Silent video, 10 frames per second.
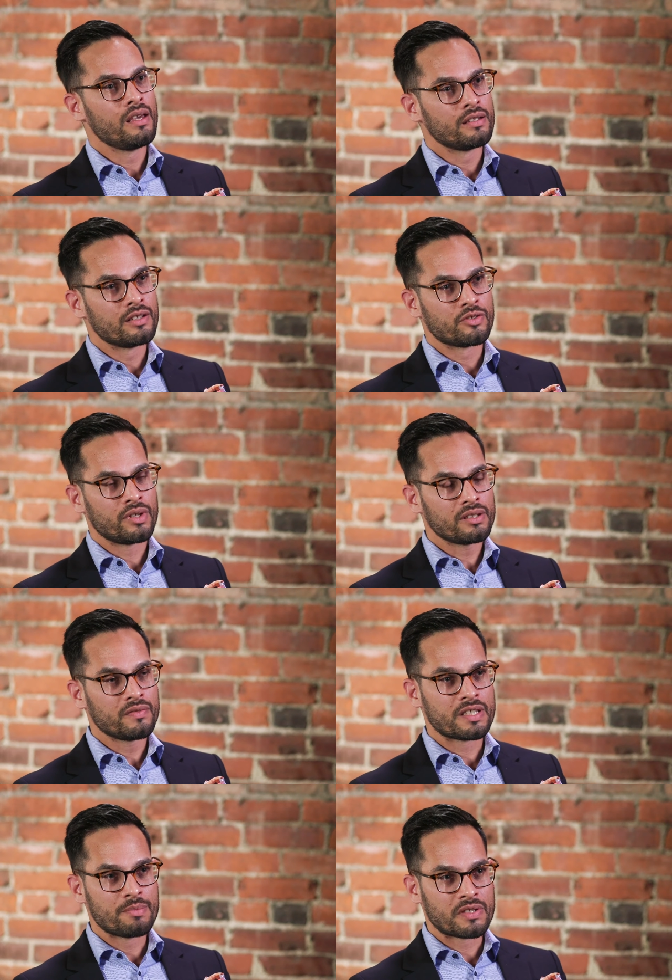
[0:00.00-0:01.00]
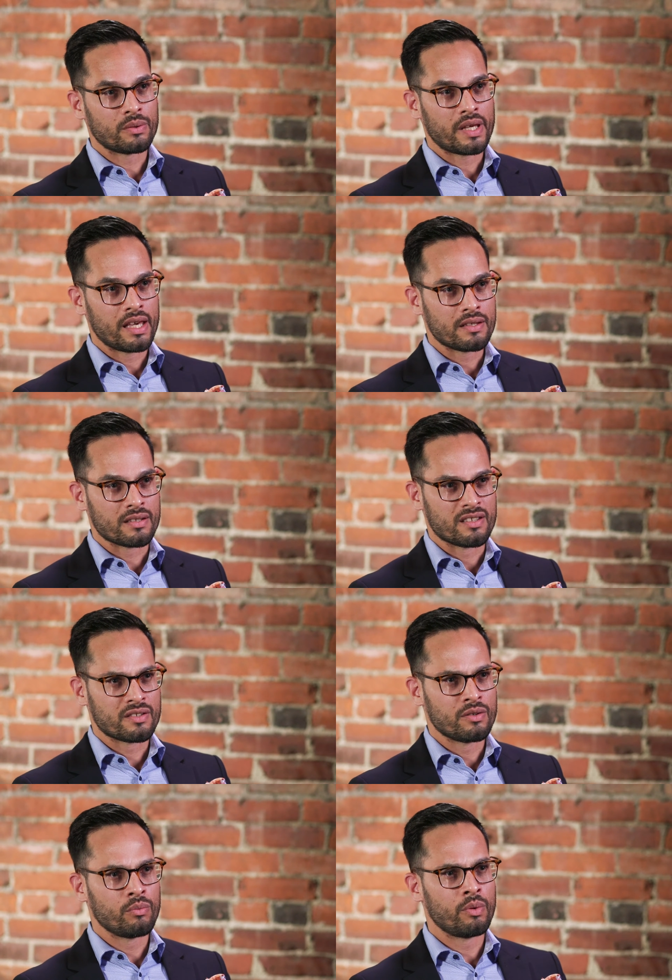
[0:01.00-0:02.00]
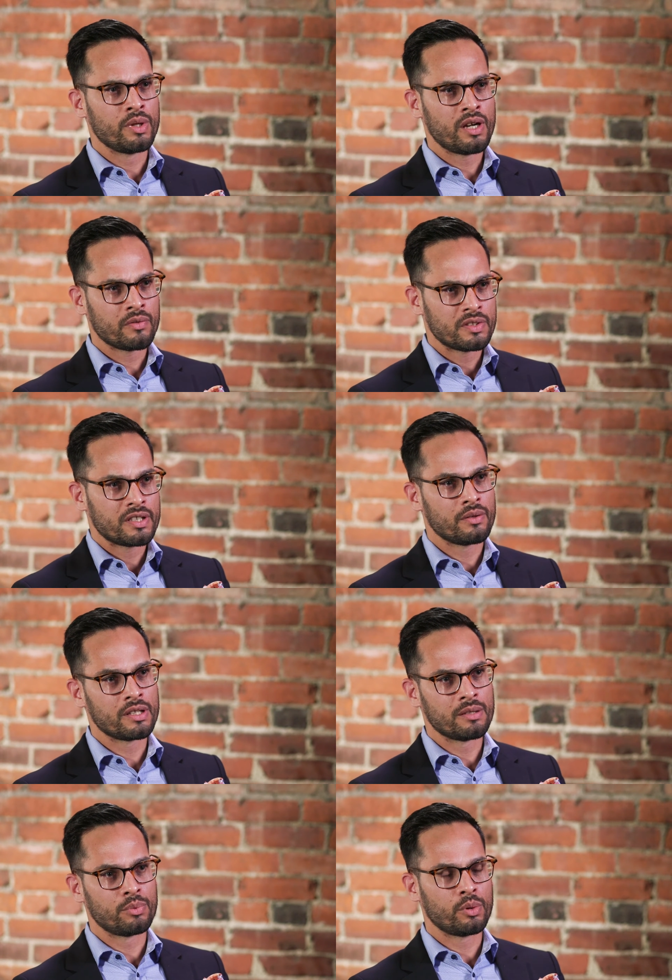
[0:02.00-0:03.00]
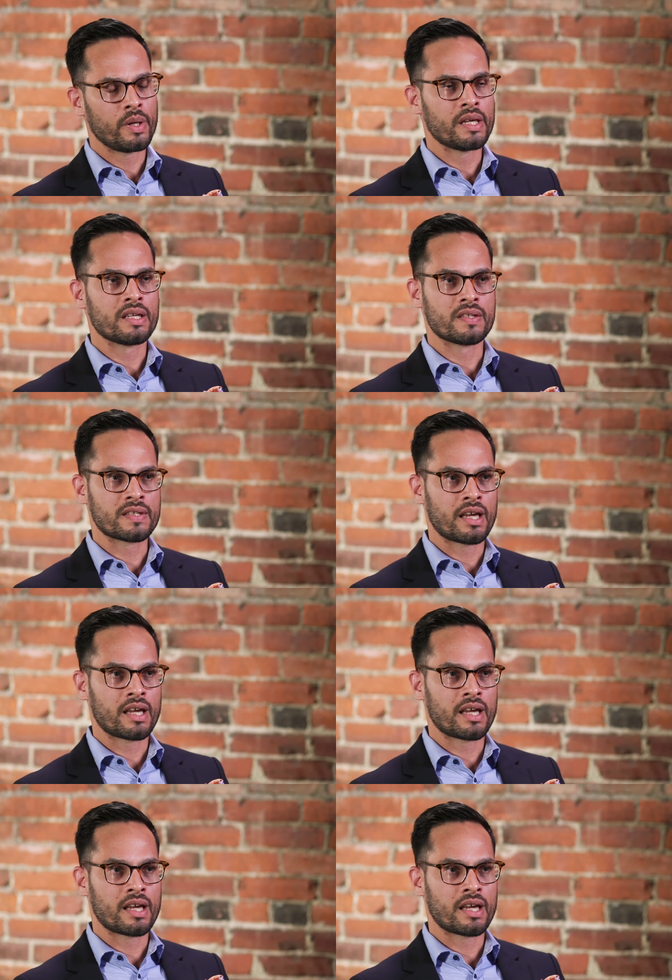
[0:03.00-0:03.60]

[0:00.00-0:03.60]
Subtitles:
In constructive dismissal cases, what we often tell the employee is